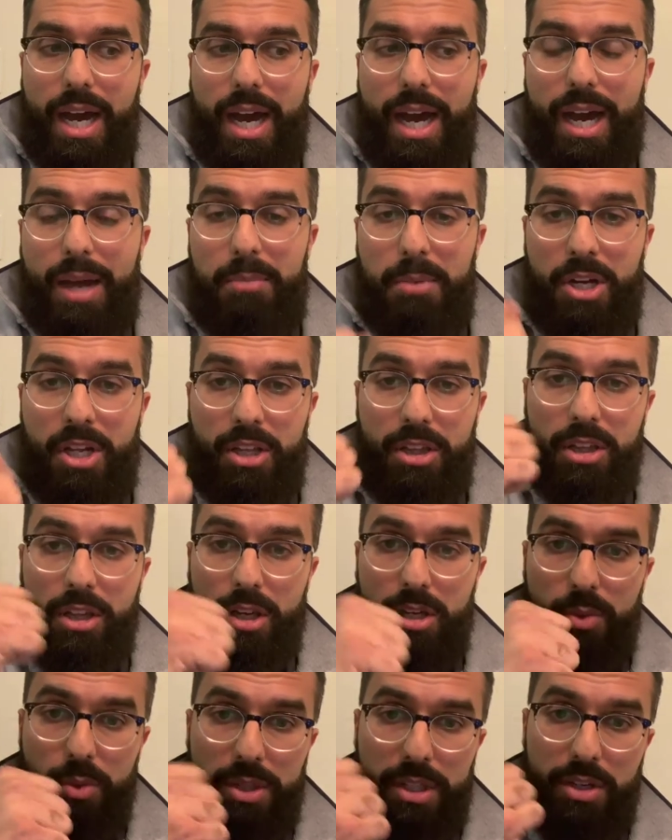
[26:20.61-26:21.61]
I'm going to
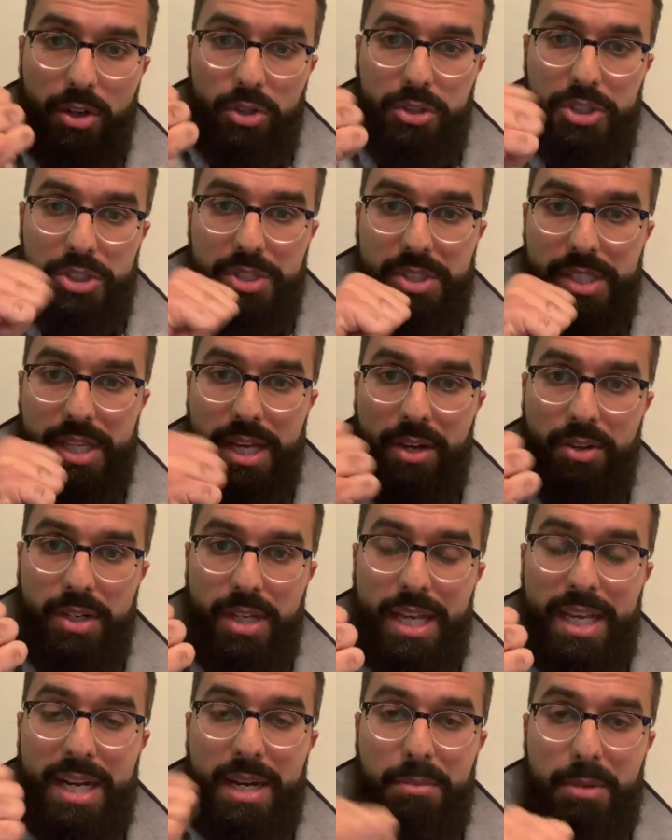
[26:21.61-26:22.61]
look with the
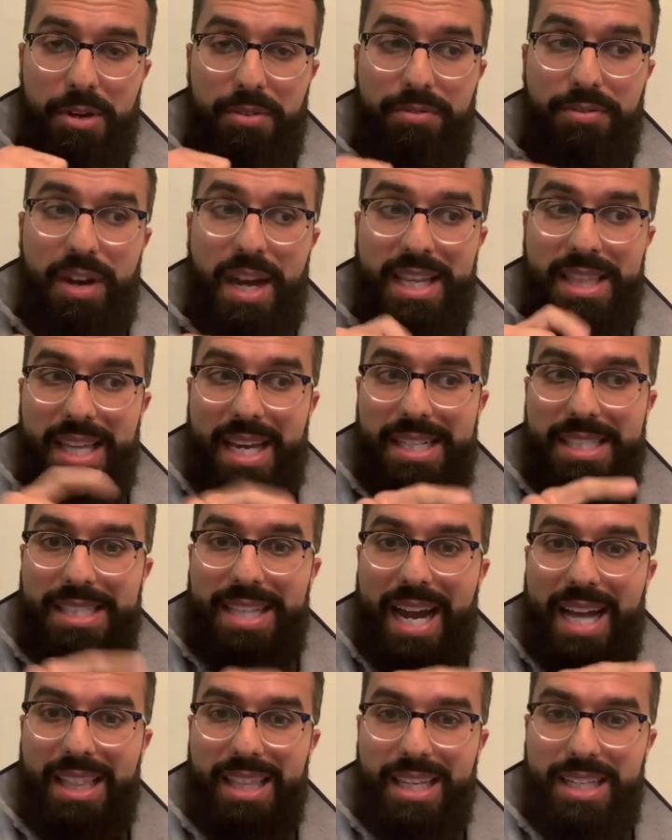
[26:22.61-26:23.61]
ultrasound and I'm going to find that
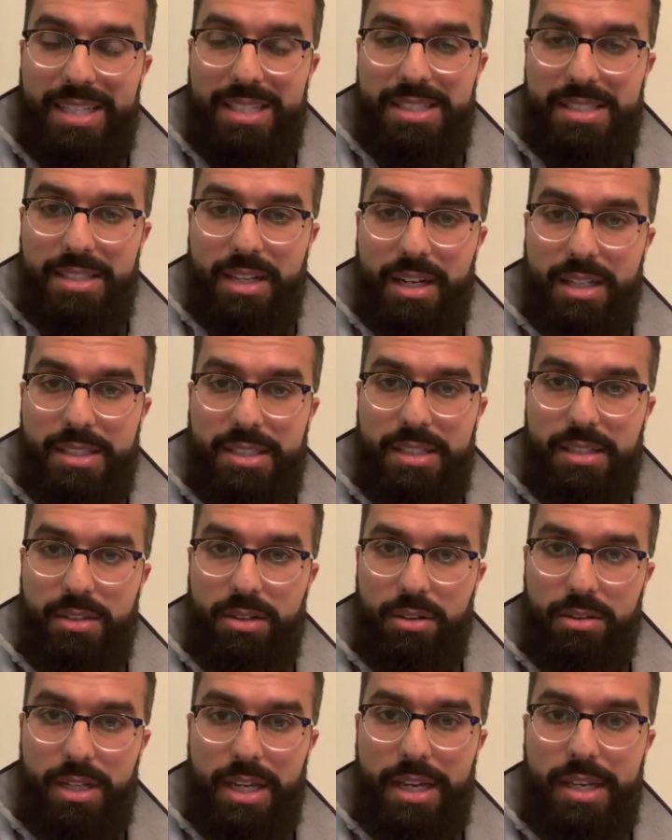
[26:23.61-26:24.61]
dilated duct,
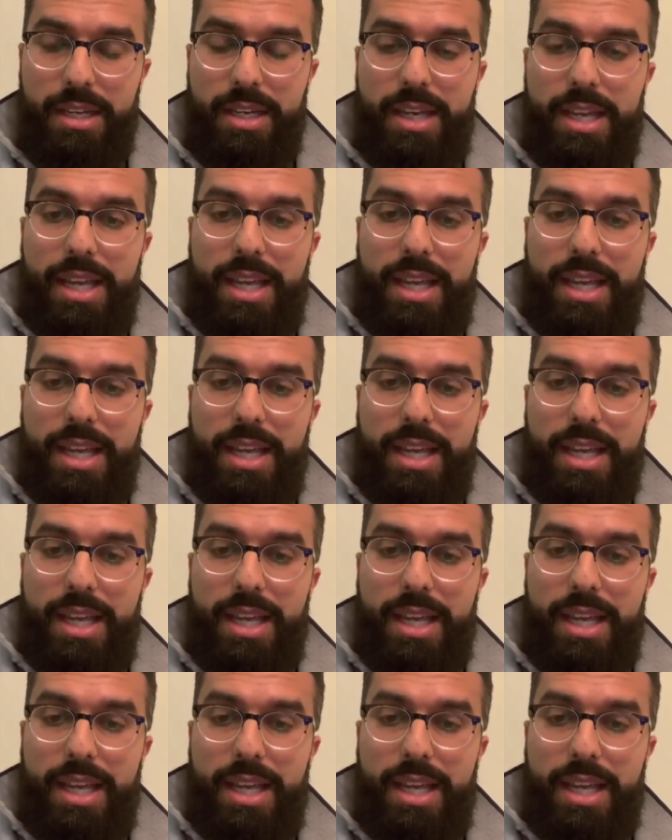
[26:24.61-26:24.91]
okay?